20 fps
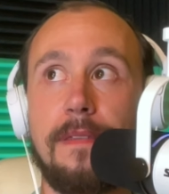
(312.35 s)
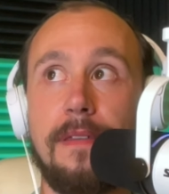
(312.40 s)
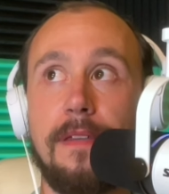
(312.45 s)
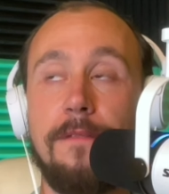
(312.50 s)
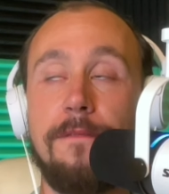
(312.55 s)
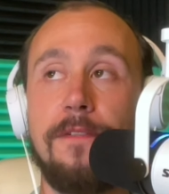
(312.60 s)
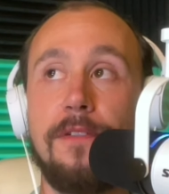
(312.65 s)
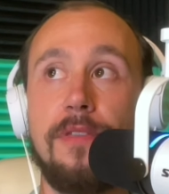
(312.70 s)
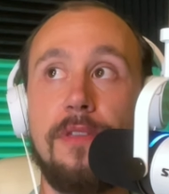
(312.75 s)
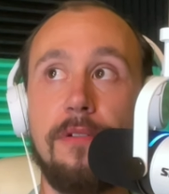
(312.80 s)

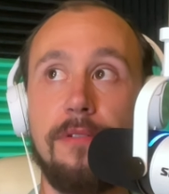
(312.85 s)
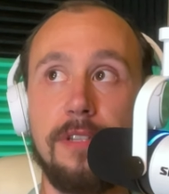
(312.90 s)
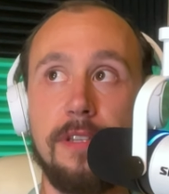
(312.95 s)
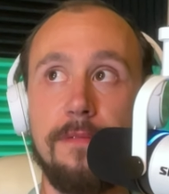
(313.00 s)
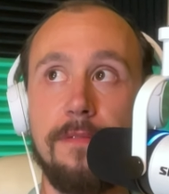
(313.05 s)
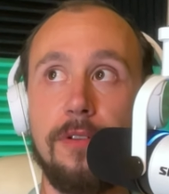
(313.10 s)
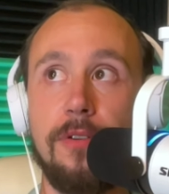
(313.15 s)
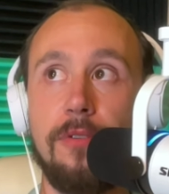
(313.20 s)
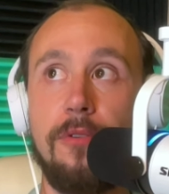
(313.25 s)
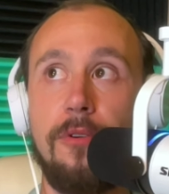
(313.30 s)
for those
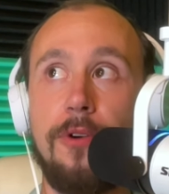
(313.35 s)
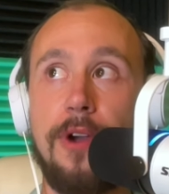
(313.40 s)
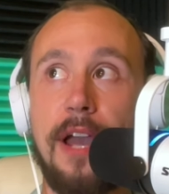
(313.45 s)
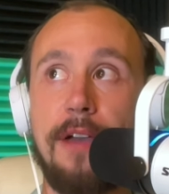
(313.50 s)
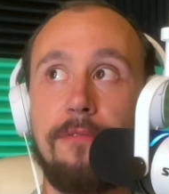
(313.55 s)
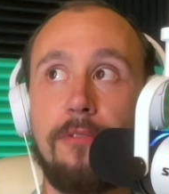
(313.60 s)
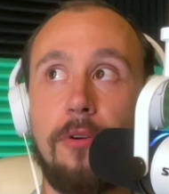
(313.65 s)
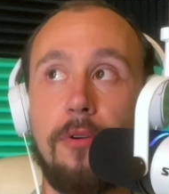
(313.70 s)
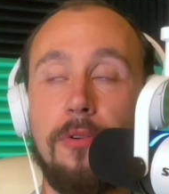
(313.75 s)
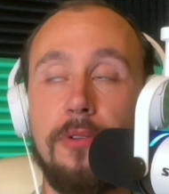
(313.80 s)
of you who
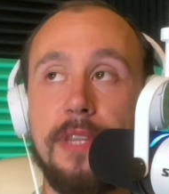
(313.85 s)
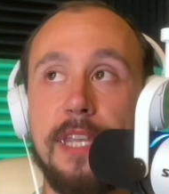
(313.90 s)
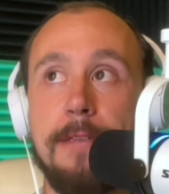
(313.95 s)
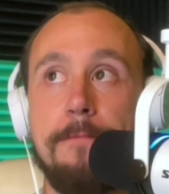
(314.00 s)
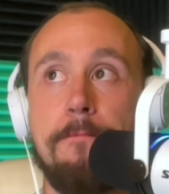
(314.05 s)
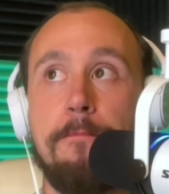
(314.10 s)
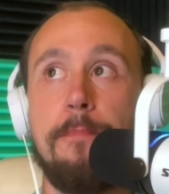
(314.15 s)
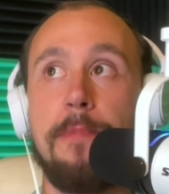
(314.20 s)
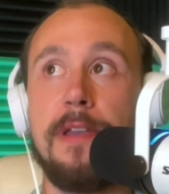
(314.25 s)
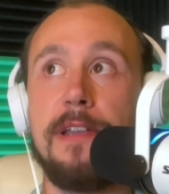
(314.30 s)
have only
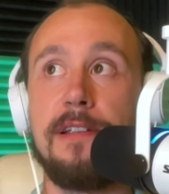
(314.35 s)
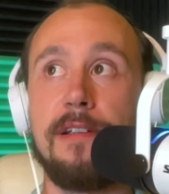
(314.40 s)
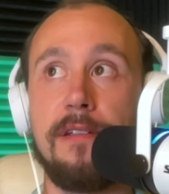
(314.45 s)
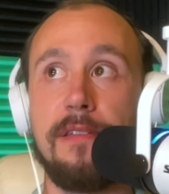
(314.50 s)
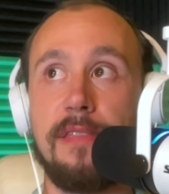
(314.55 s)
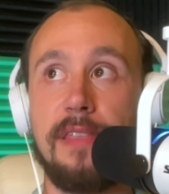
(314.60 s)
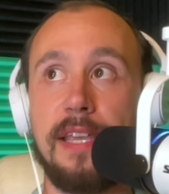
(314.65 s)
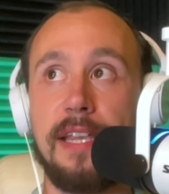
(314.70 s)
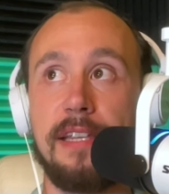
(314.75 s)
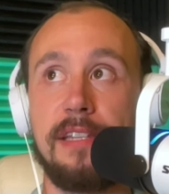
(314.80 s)
bigger
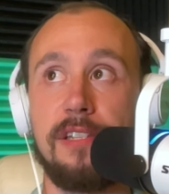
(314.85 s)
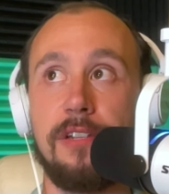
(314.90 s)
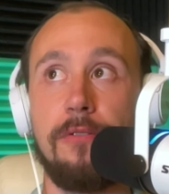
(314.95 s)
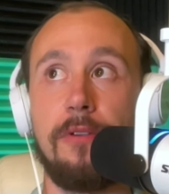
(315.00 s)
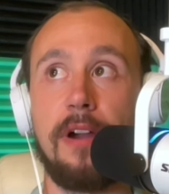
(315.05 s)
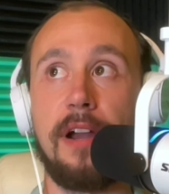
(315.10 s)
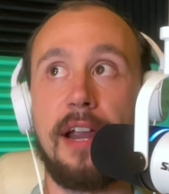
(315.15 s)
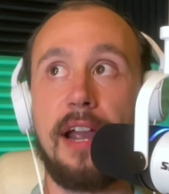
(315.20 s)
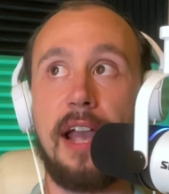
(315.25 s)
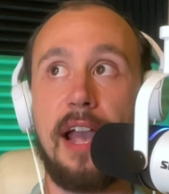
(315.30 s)
things you
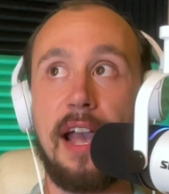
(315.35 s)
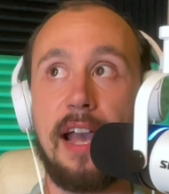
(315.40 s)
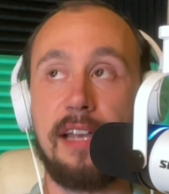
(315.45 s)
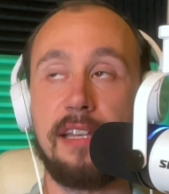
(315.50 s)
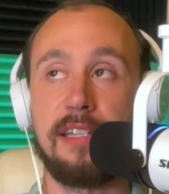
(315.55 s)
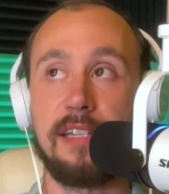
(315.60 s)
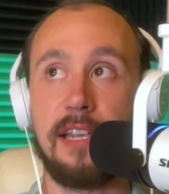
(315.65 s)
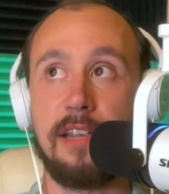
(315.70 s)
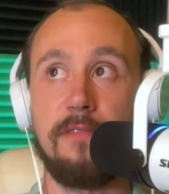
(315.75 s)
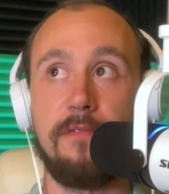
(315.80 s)
are
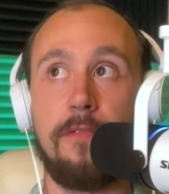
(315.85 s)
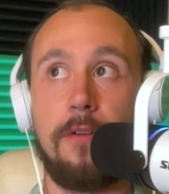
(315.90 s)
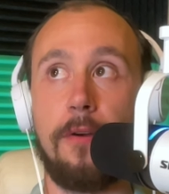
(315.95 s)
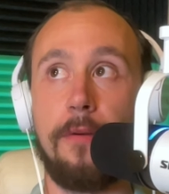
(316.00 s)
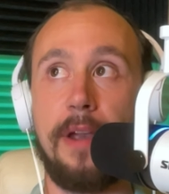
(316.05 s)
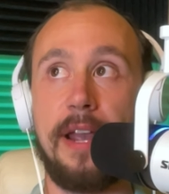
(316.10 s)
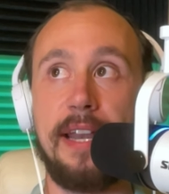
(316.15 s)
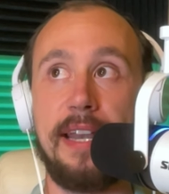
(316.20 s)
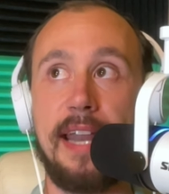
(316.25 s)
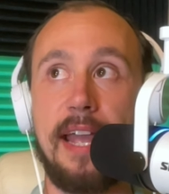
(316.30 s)
asking for
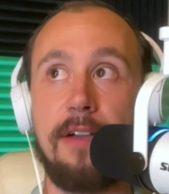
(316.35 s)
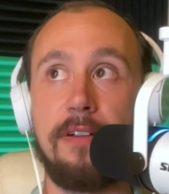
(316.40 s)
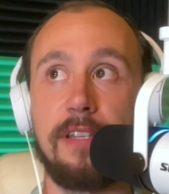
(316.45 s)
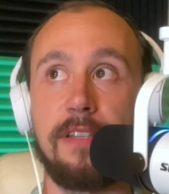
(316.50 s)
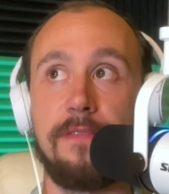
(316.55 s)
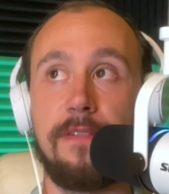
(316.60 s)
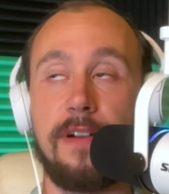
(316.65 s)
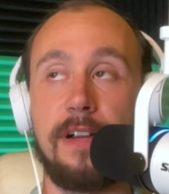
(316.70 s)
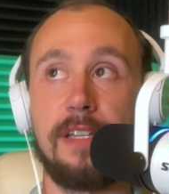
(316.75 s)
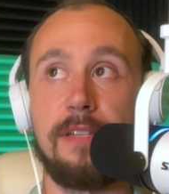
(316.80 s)
right now
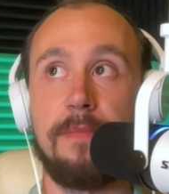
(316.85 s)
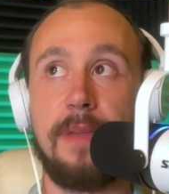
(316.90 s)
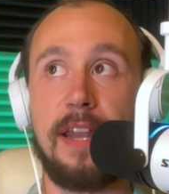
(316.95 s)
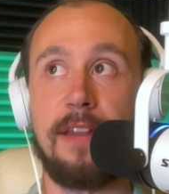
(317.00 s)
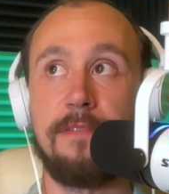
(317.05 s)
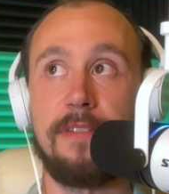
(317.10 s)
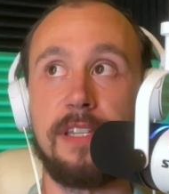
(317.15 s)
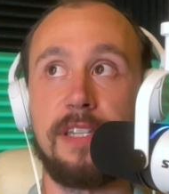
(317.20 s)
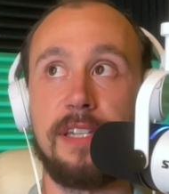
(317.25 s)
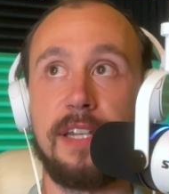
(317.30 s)
as far as
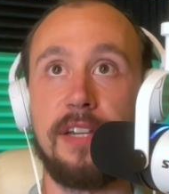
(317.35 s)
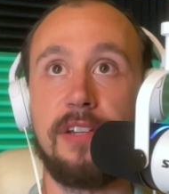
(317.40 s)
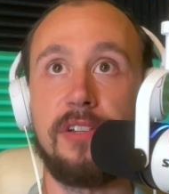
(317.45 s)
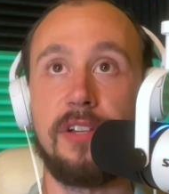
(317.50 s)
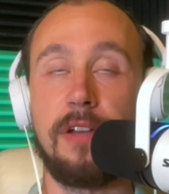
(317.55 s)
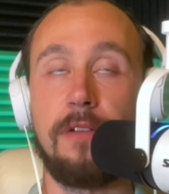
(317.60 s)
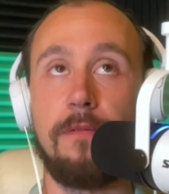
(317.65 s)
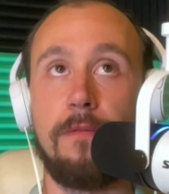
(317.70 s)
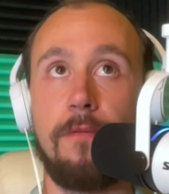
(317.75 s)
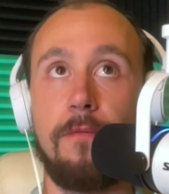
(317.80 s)

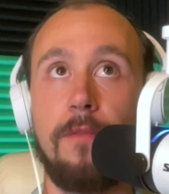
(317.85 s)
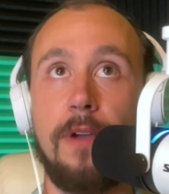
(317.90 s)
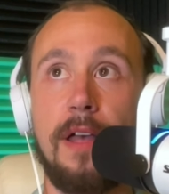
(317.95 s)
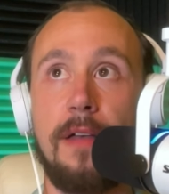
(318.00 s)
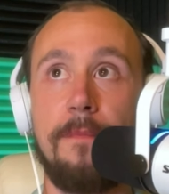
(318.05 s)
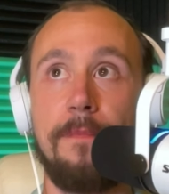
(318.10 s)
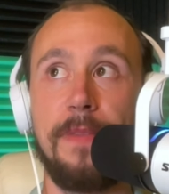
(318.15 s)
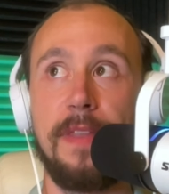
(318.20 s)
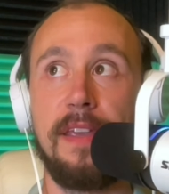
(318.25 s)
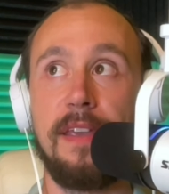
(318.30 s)
manifestation,
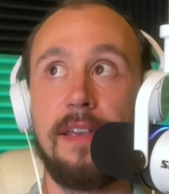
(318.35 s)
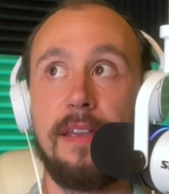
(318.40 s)
well,